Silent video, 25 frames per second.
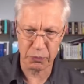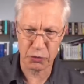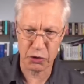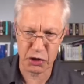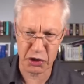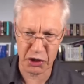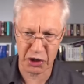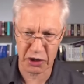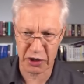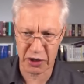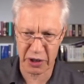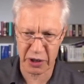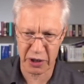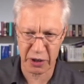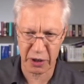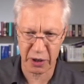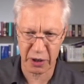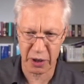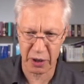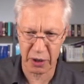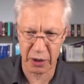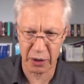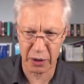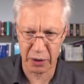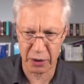took
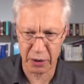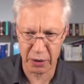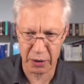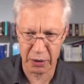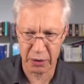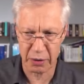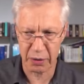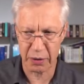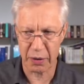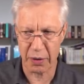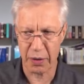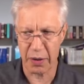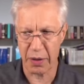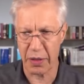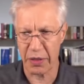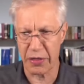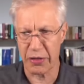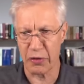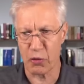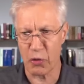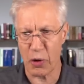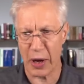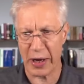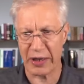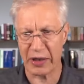
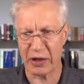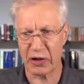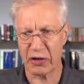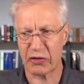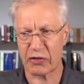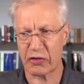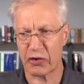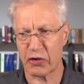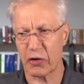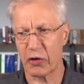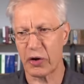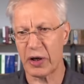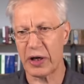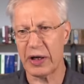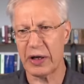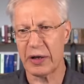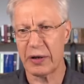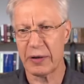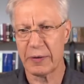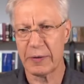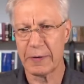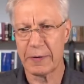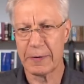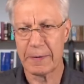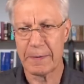the
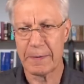regulatory